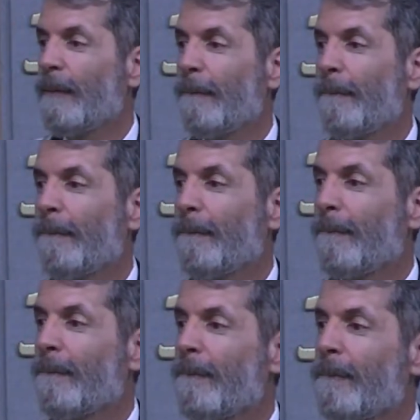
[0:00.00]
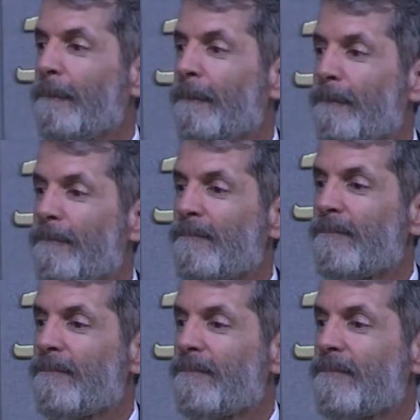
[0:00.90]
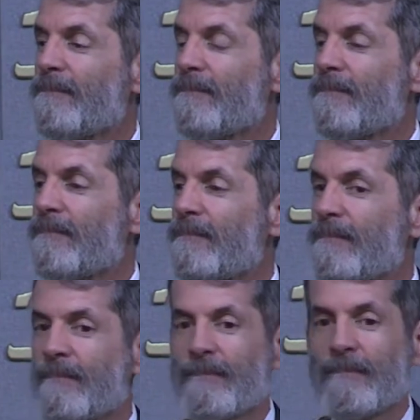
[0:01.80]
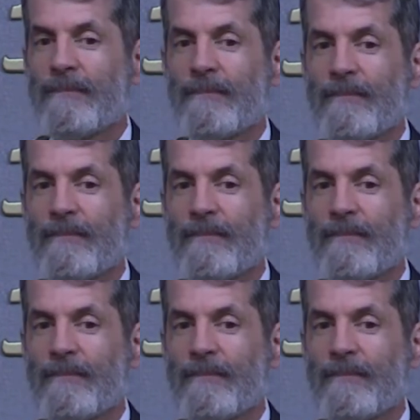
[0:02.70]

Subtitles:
Nothing is said.